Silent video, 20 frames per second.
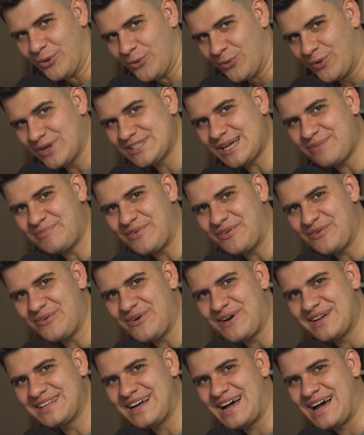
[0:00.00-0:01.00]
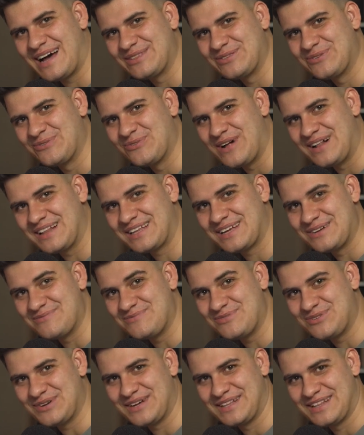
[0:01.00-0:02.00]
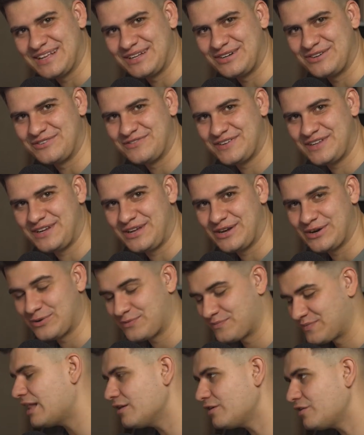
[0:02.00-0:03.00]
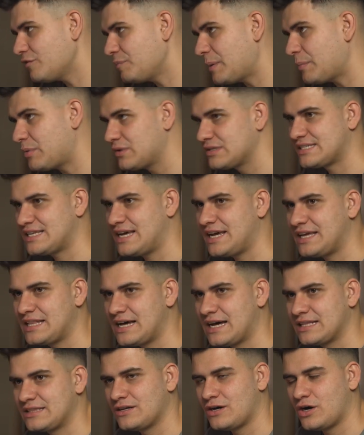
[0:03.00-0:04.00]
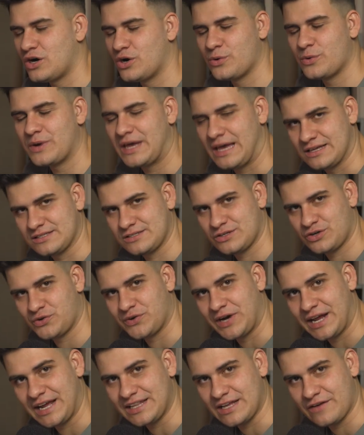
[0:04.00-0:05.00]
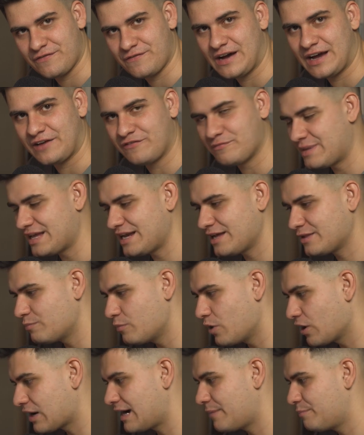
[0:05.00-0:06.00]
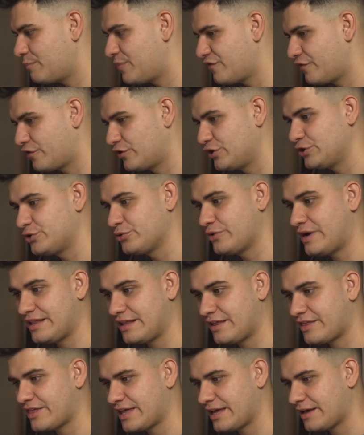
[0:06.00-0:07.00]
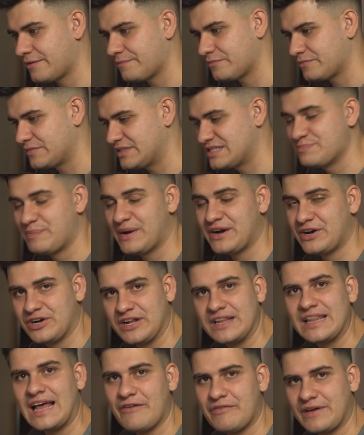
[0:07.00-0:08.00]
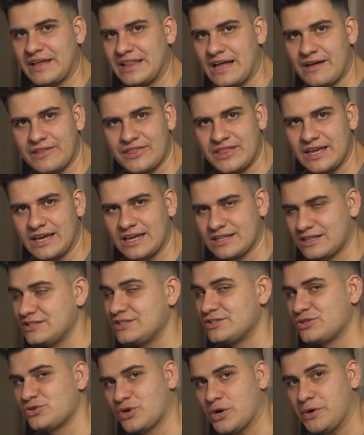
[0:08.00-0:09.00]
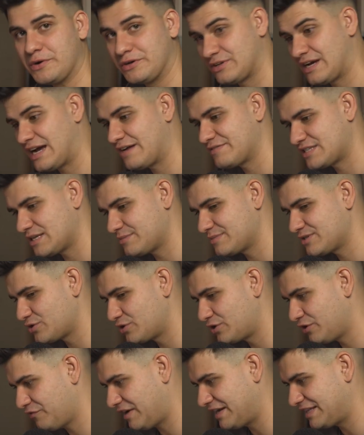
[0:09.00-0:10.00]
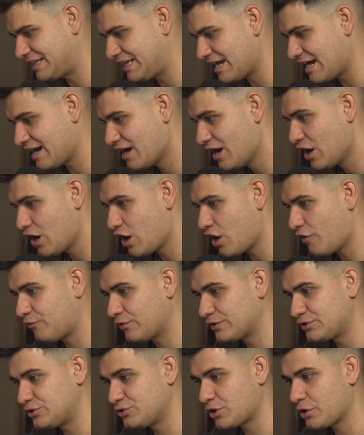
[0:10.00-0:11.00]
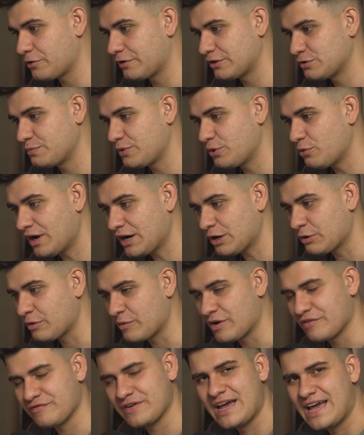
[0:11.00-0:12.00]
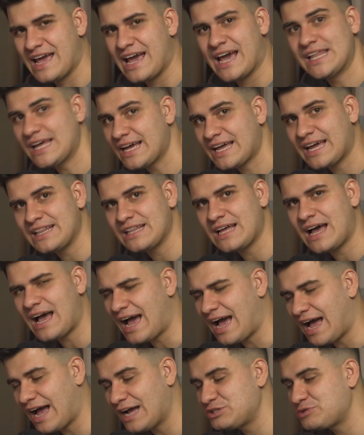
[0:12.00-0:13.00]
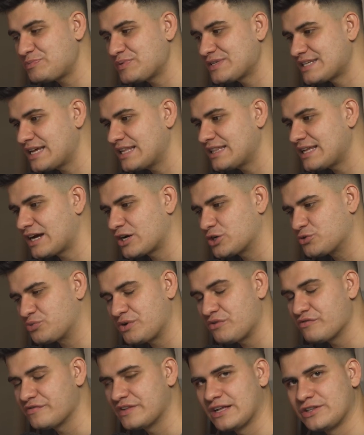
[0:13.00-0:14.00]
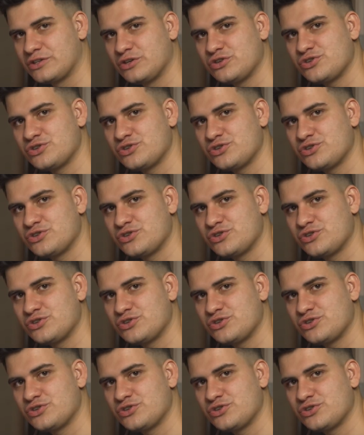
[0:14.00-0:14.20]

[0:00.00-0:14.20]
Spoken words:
What's up everyone and welcome to another video. A lot of people say that, oh yes, create a 5-minute mock-up before you do anything. It's better than having nothing. At least you're going to have some sort of idea of what you're going to be working with. And I can 100% agree with that.